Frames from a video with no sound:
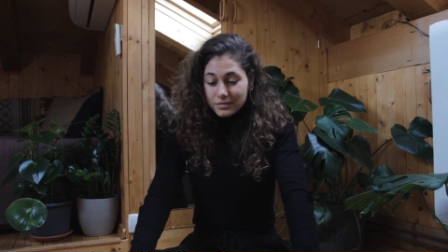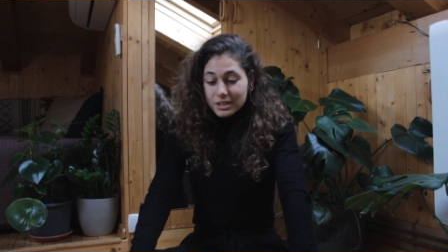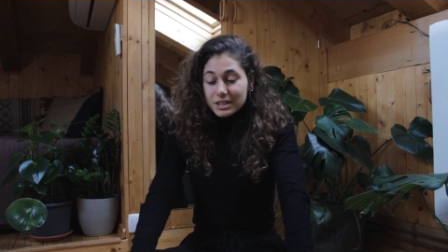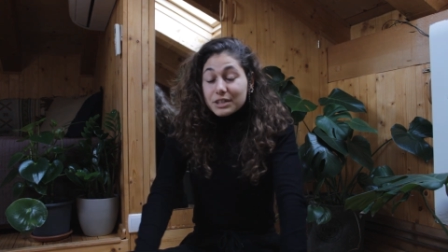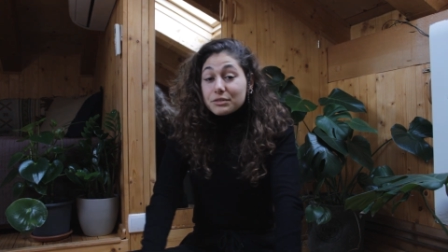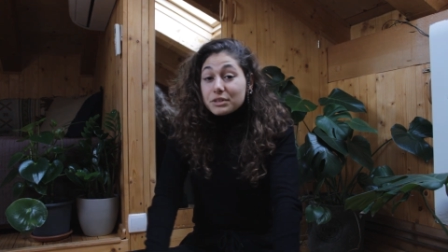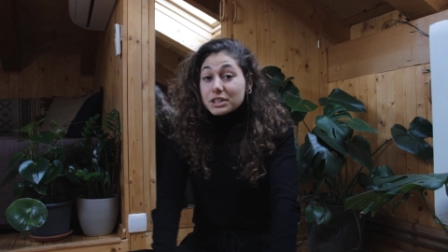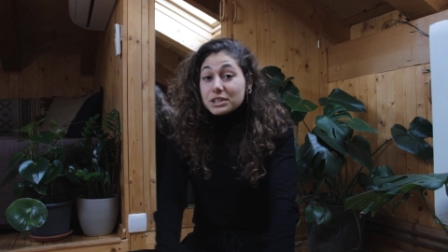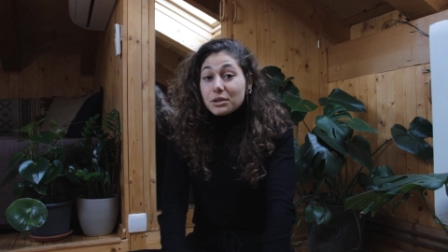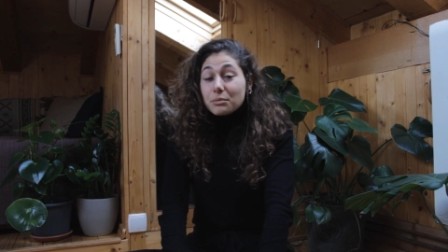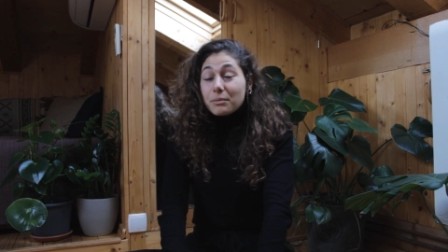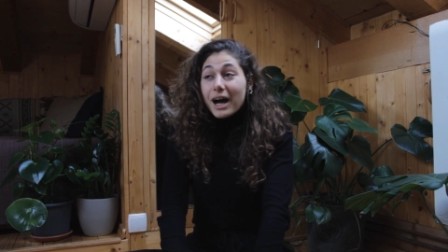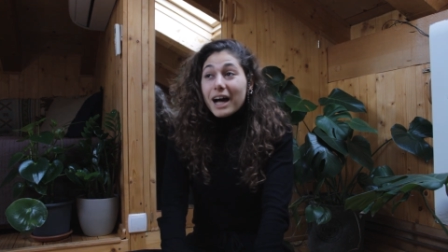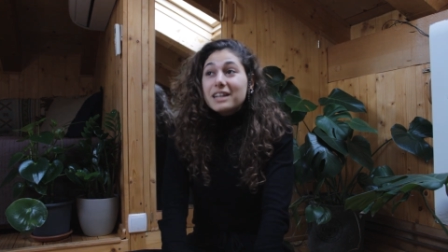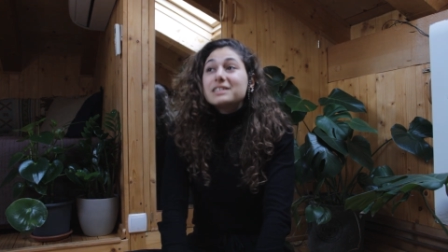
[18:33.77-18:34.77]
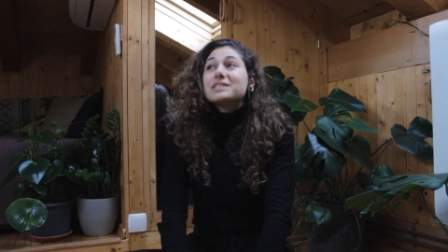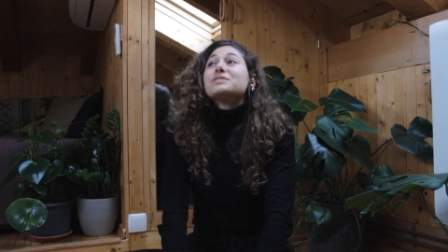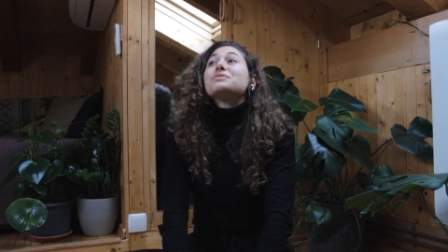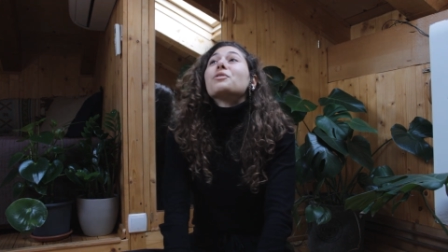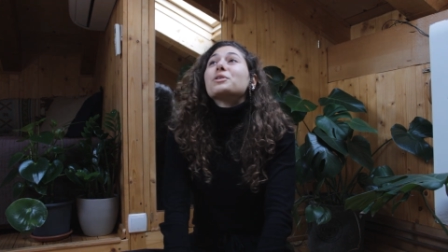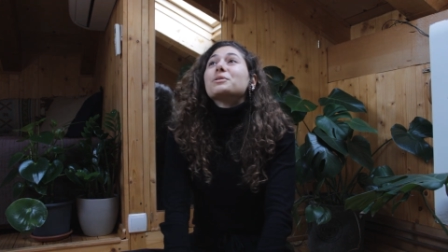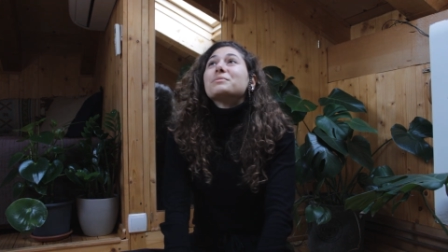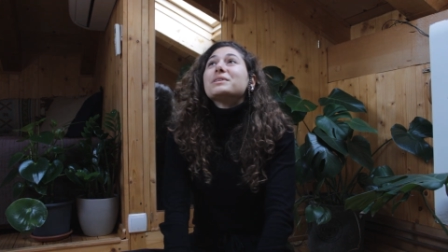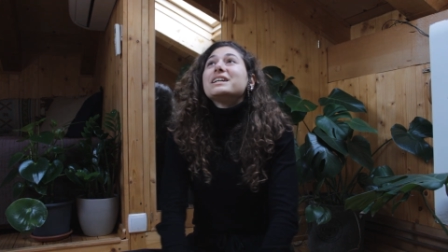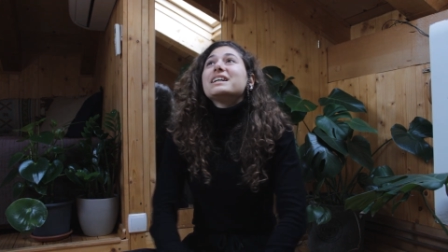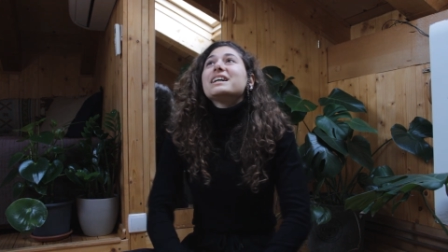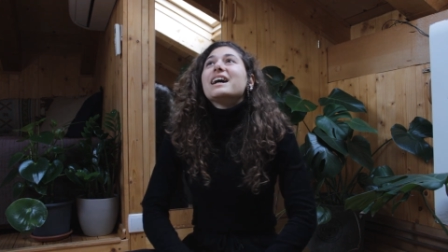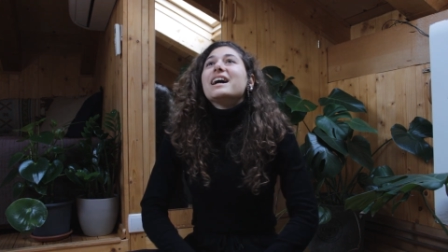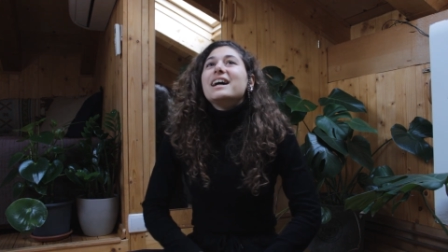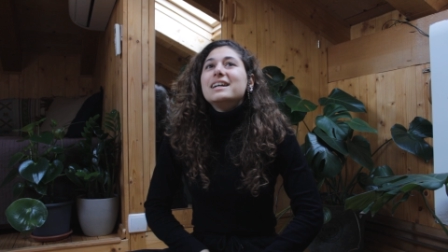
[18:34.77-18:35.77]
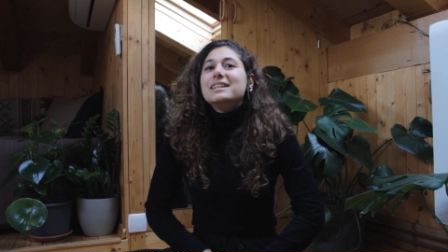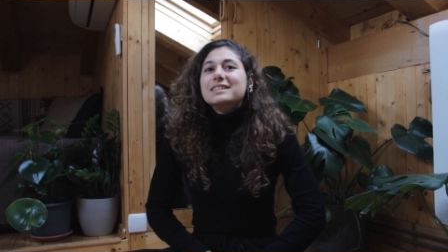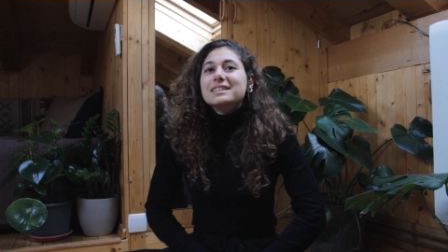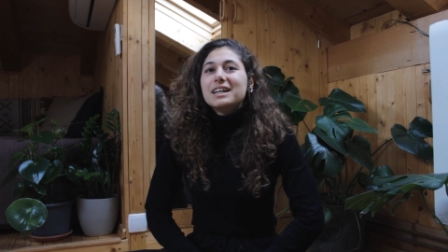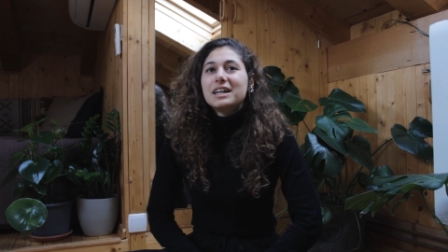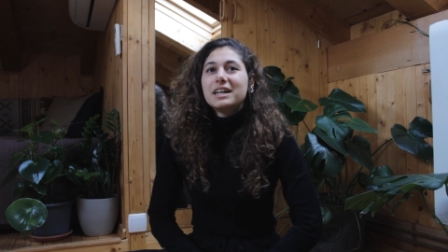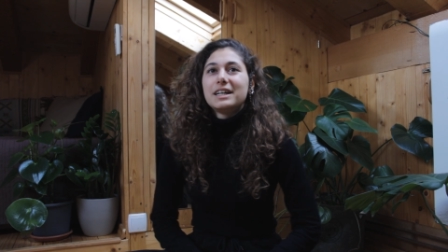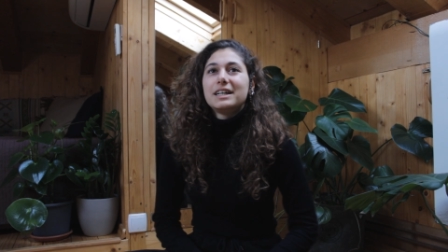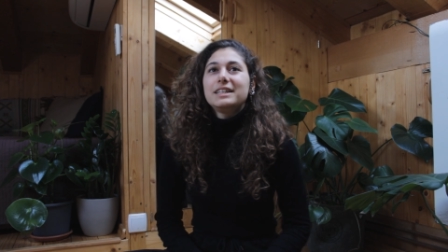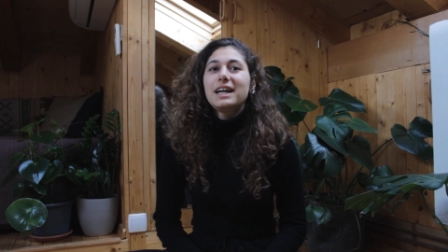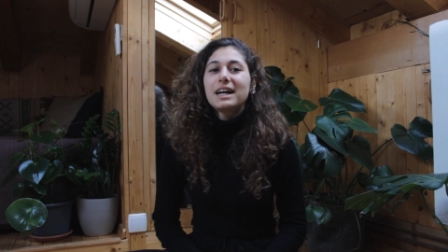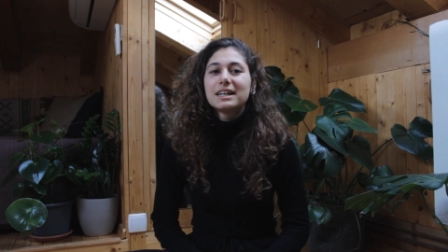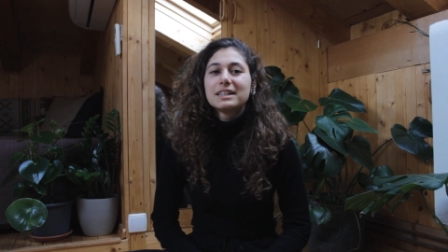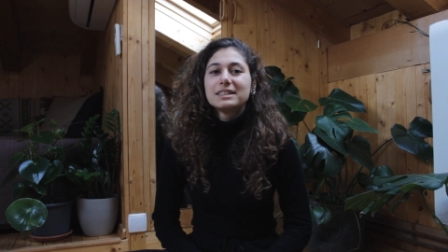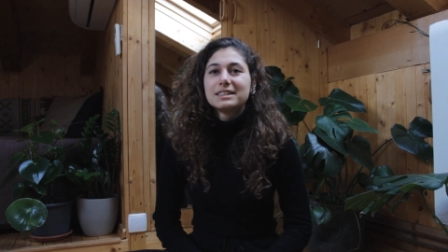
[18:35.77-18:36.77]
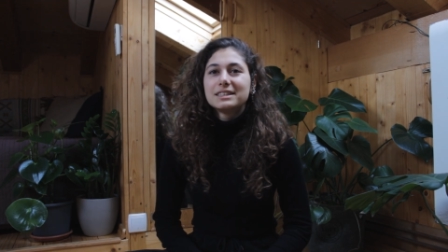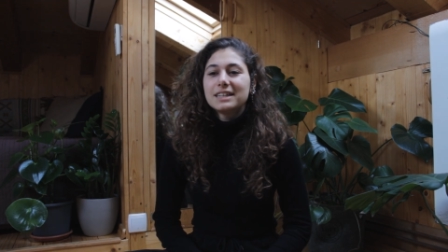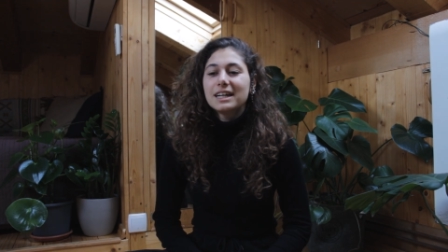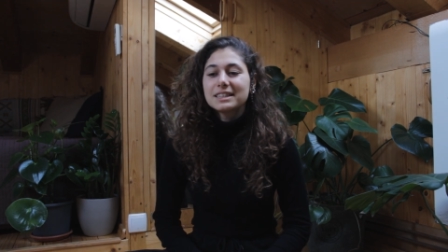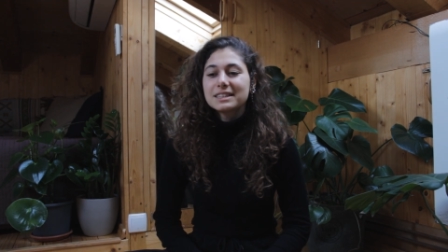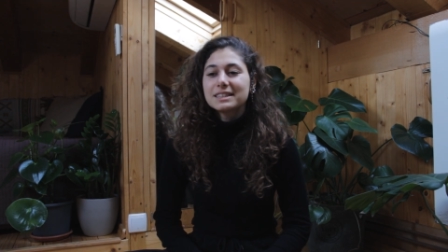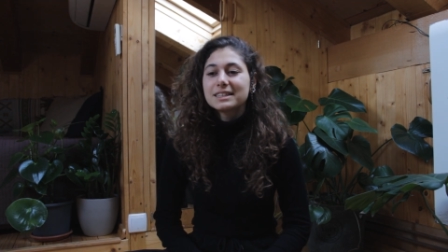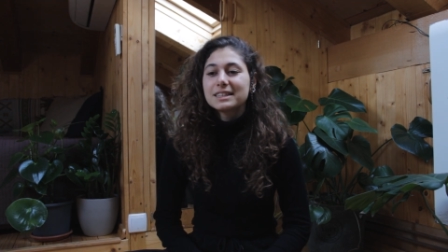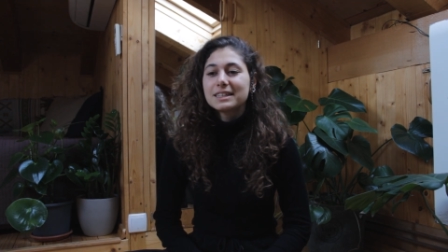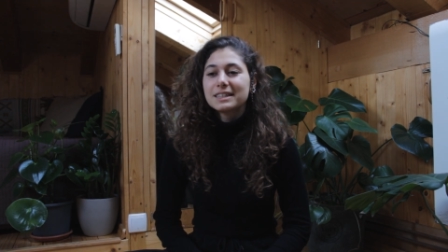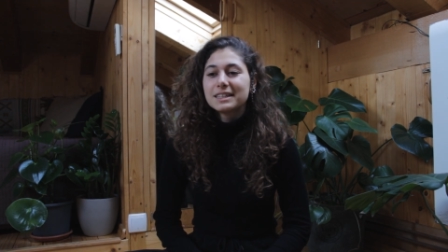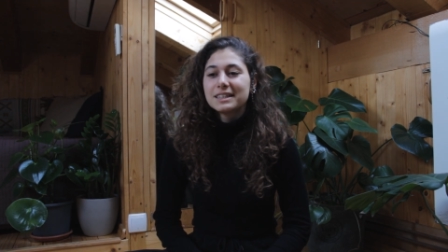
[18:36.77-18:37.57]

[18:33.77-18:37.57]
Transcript: there is no balance for me, and yeah, that's